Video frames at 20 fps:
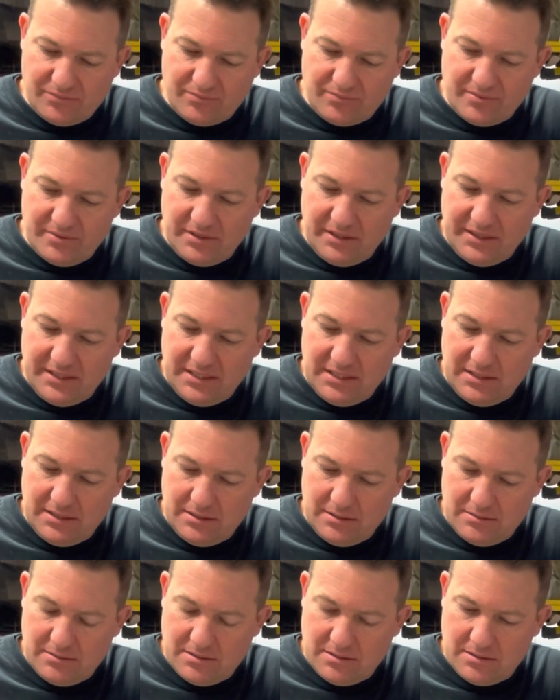really
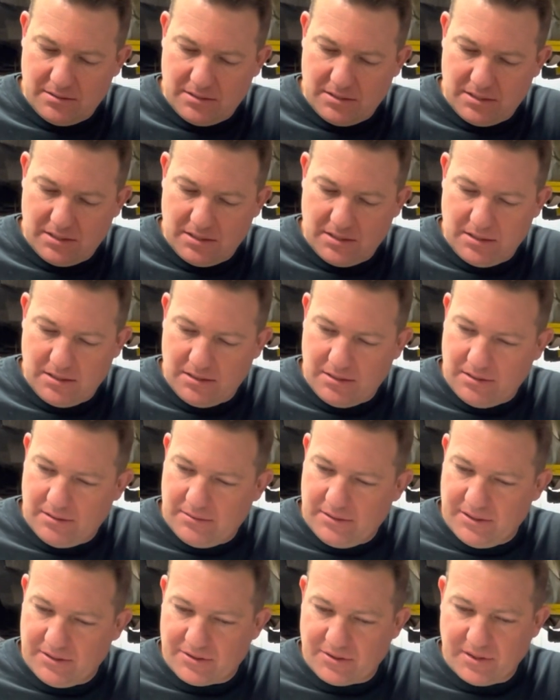
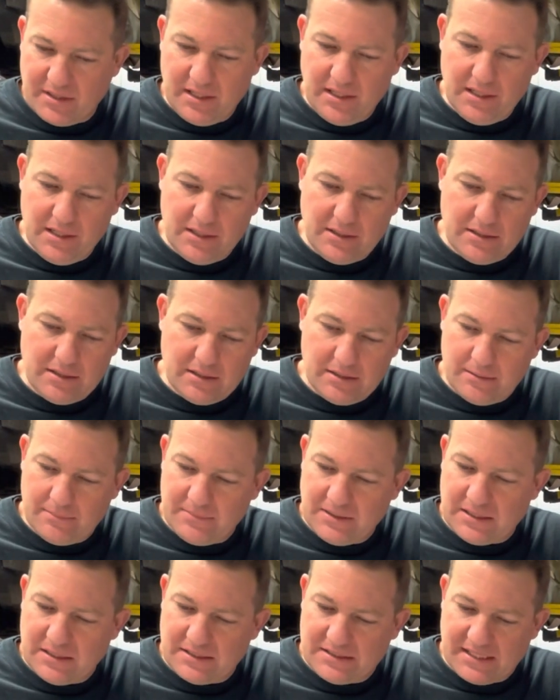intrigued
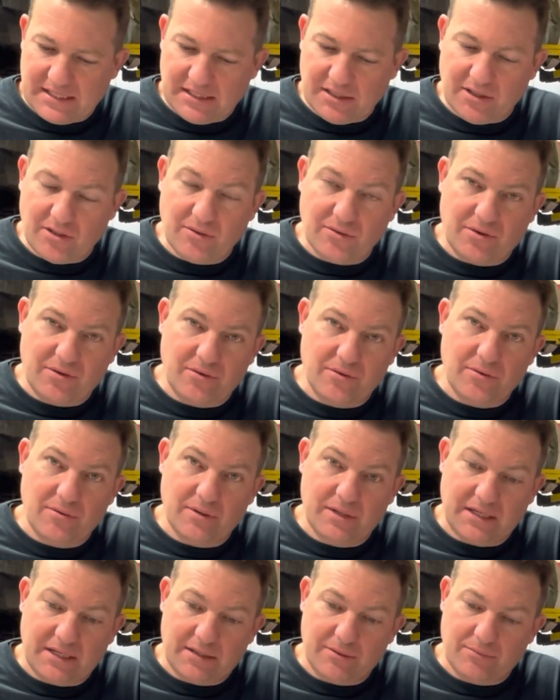because I could go through and
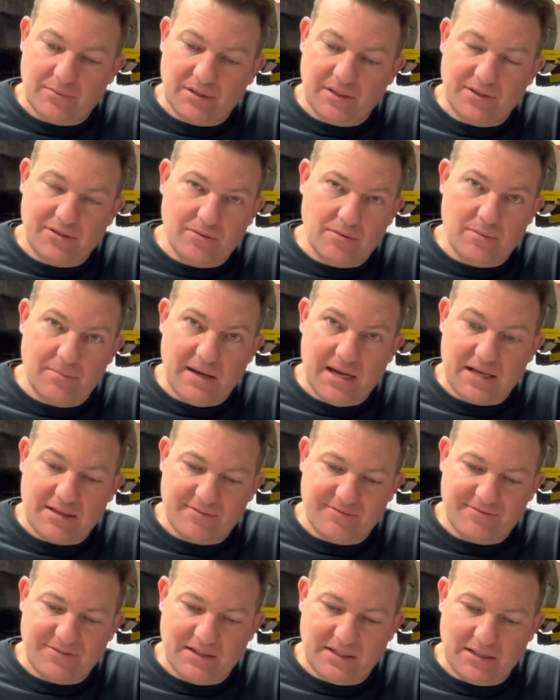I could really do the math
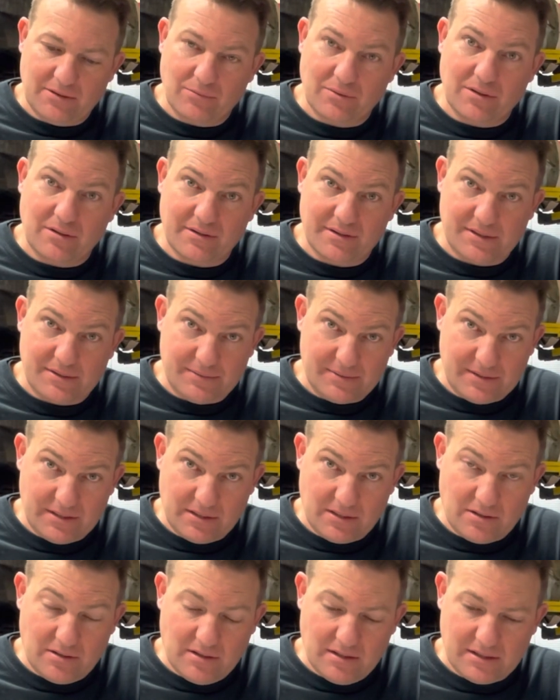and find out what all this was going
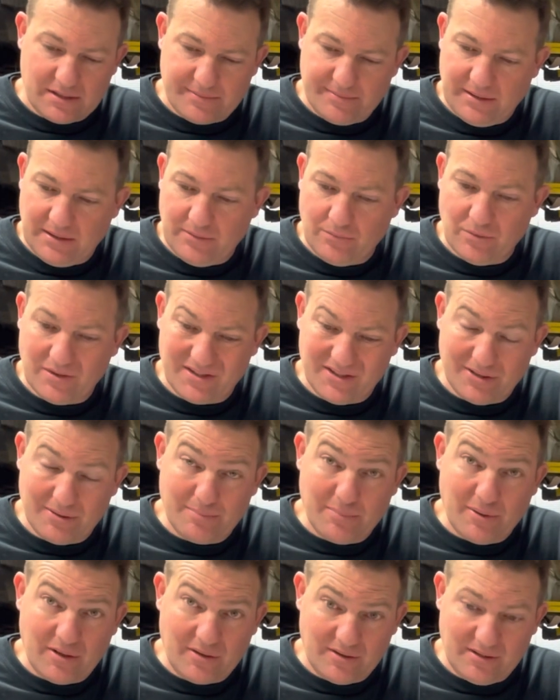to cost me with all the
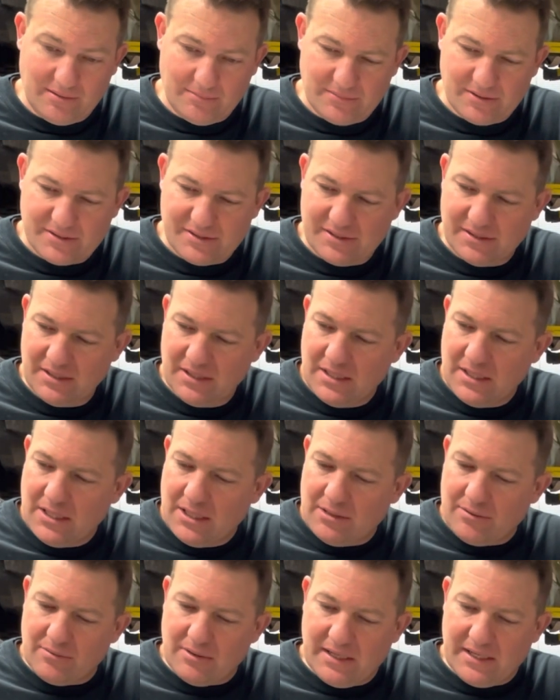part numbers,
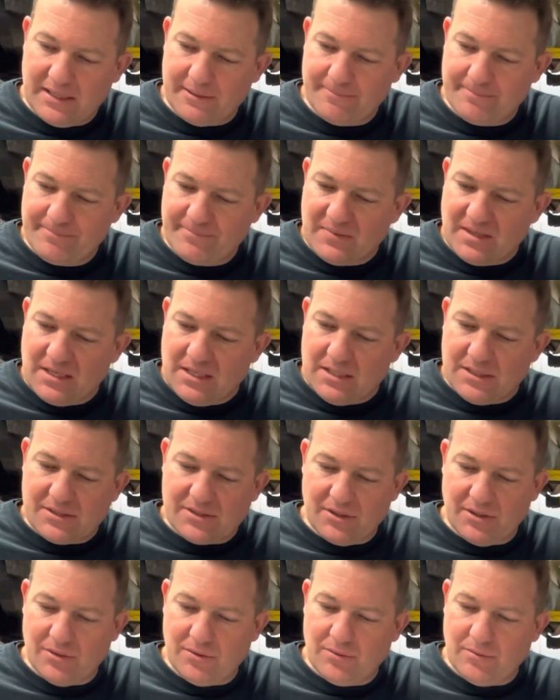right?
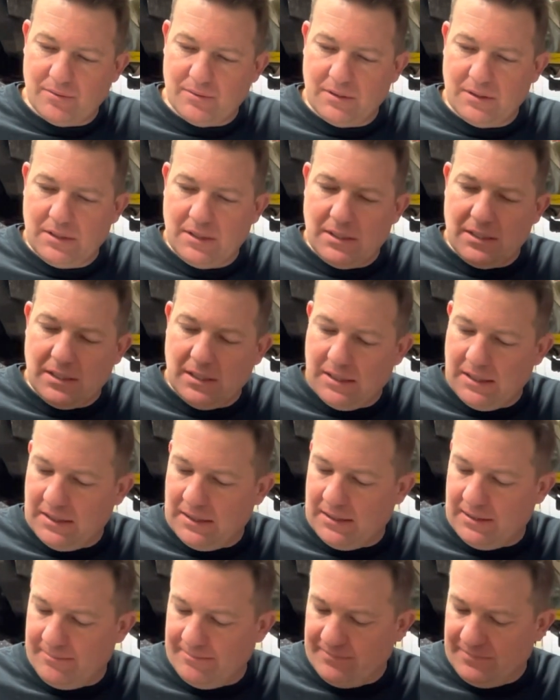So
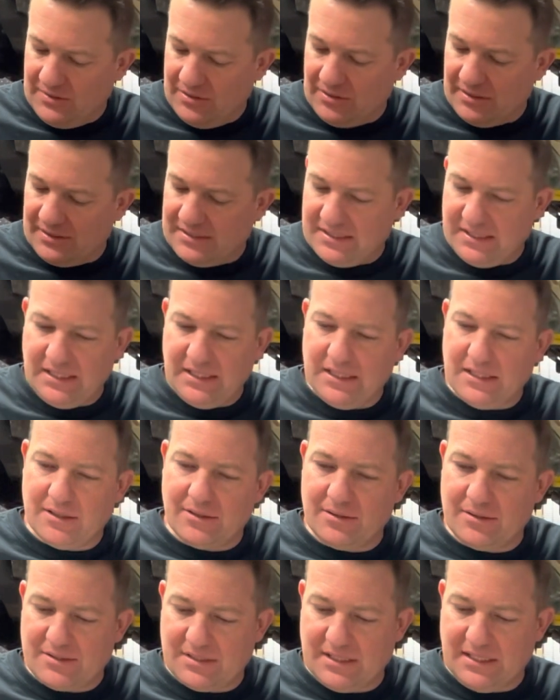you can see here
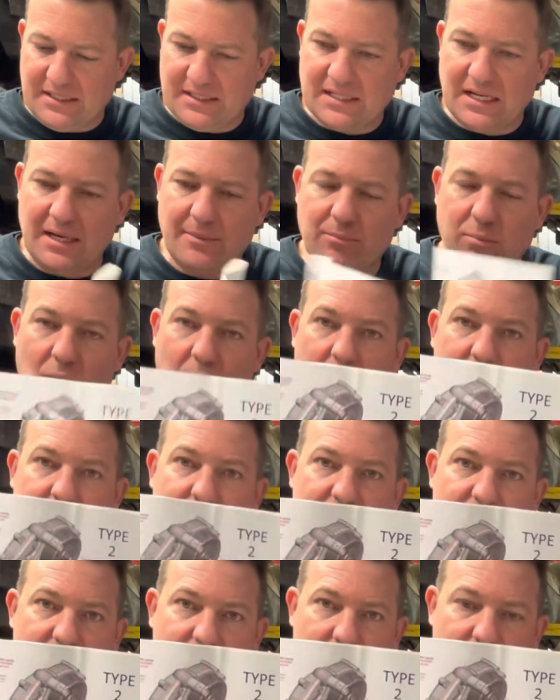there's like type 1,
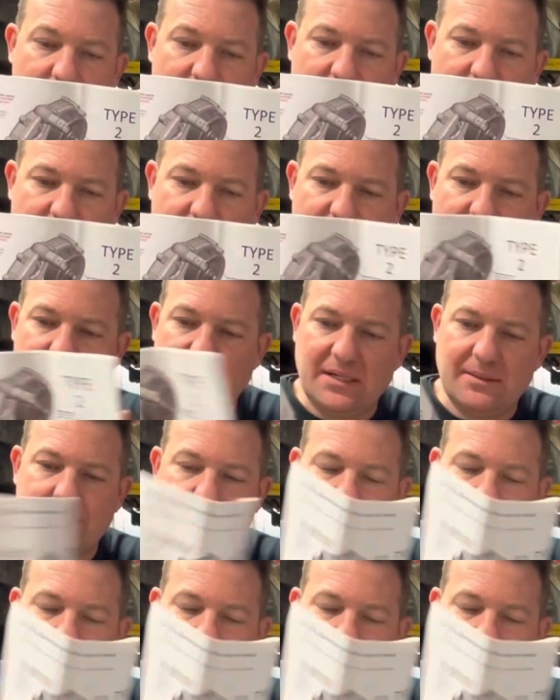2, and 3.